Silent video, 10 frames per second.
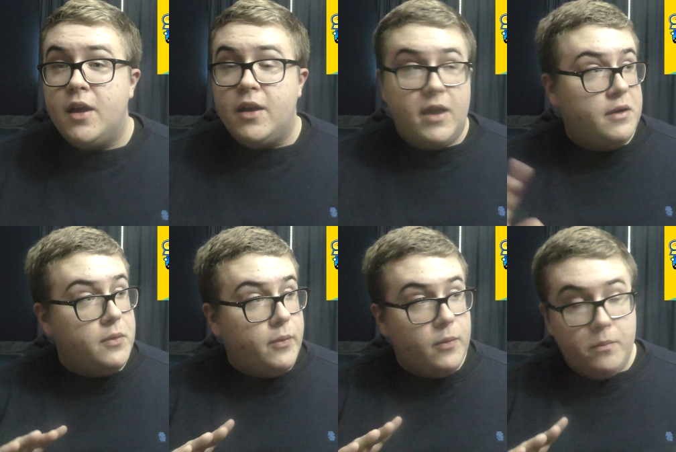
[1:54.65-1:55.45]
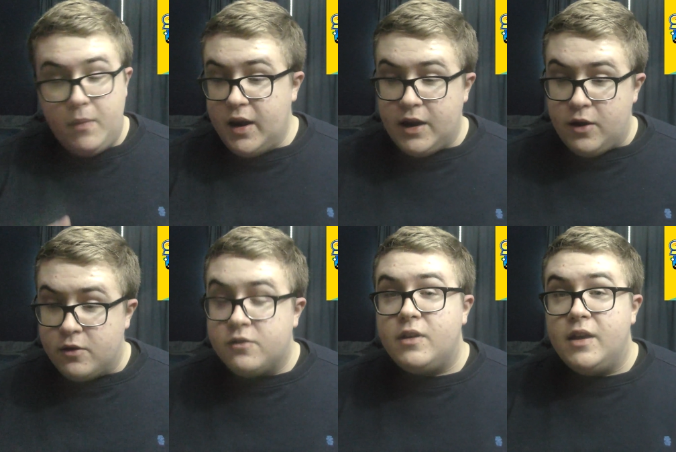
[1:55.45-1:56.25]
in many
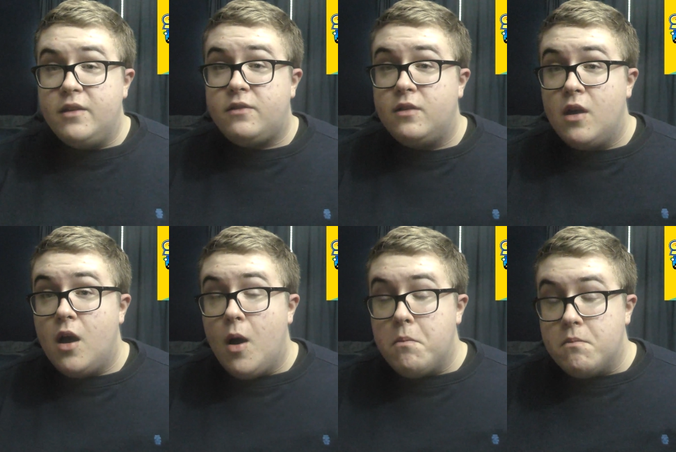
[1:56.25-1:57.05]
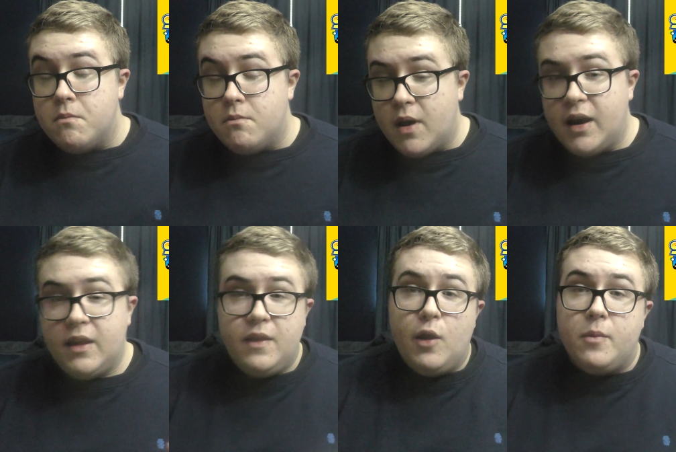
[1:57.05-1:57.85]
years is
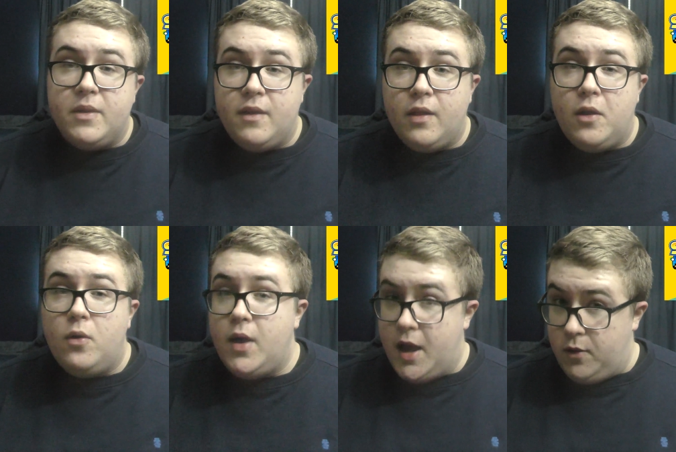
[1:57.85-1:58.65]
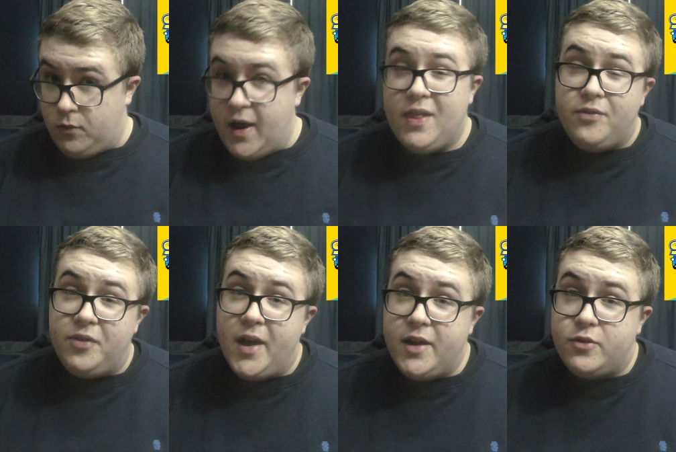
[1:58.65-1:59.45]
Mighty the Armadillo and Ray the
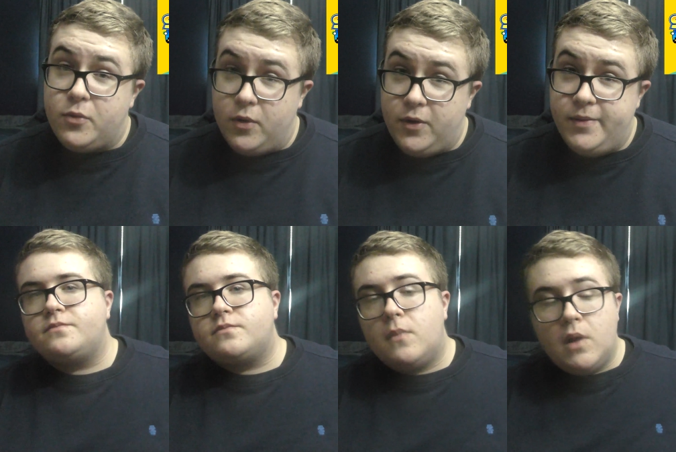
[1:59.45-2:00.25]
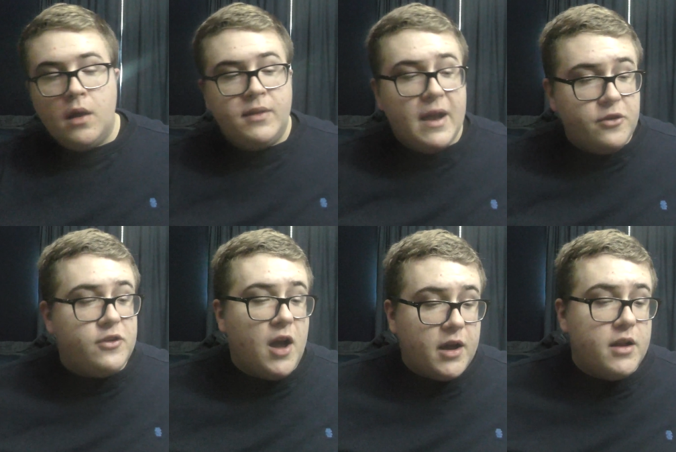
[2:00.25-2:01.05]
Flying Squirrel. Now it's
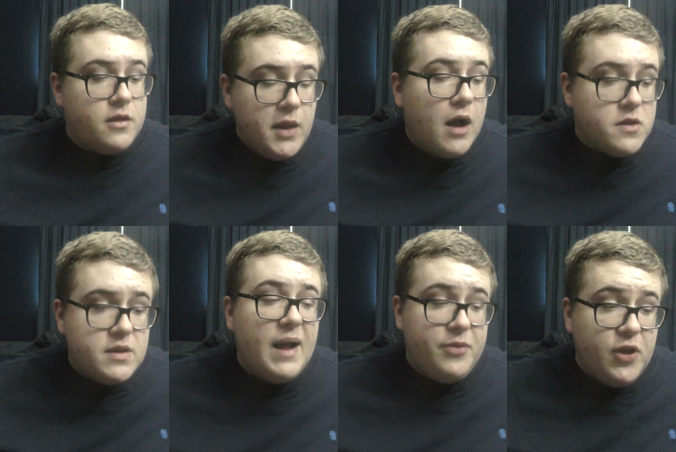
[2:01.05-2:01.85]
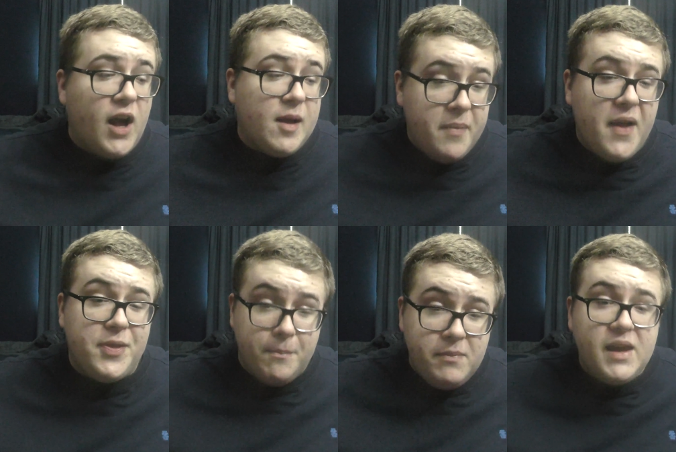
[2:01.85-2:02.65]
time to talk about
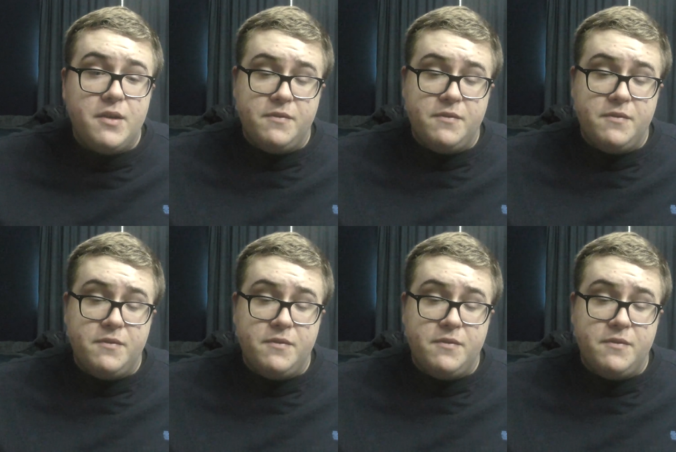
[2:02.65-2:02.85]
the meat